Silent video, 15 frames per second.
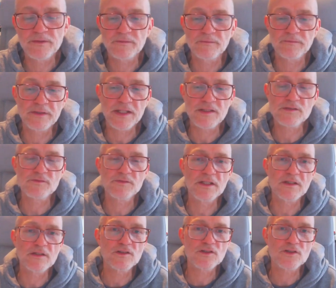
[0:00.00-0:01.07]
less of
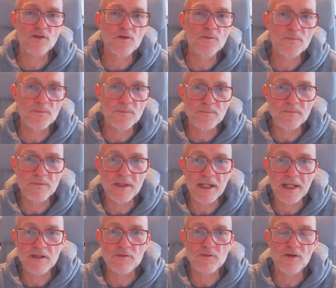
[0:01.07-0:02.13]
the Stroop
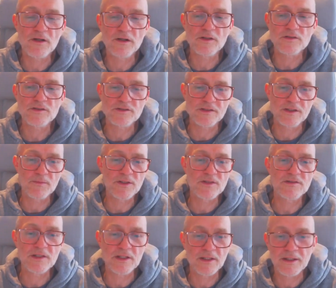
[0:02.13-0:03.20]
interference that we
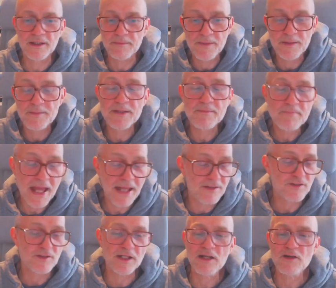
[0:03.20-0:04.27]
see maybe in men.
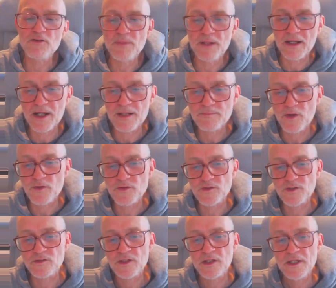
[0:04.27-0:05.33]
So that could be a
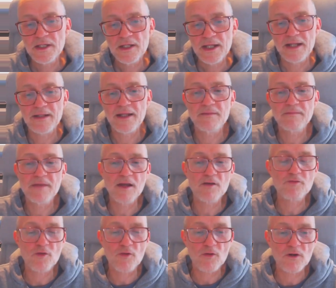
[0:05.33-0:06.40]
hypothesis, and then
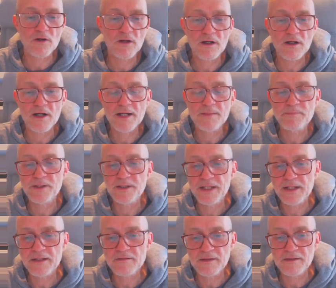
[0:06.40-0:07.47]
therefore I
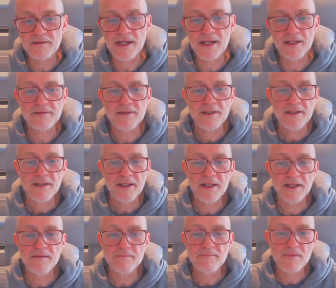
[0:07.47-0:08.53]
predict that
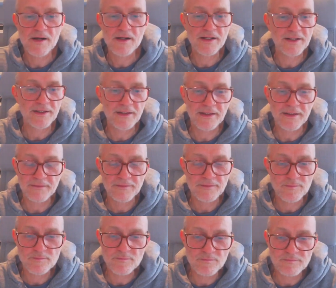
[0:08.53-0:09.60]
in my
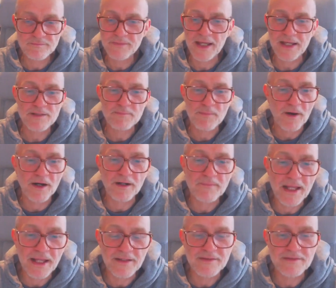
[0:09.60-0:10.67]

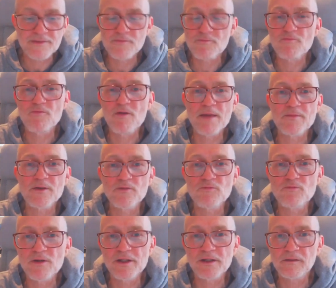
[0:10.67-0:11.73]
experiment women
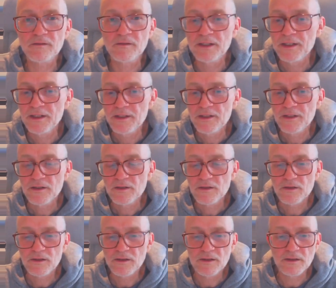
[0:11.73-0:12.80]
will
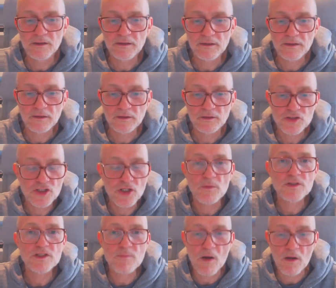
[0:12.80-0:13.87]
show a
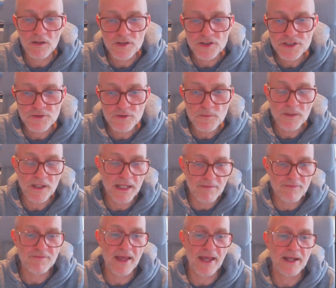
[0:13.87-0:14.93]
smaller Stroop
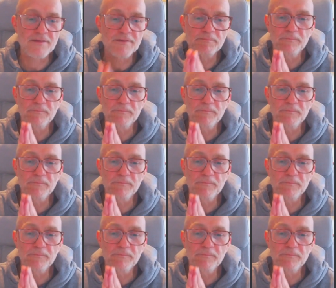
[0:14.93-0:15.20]
effect.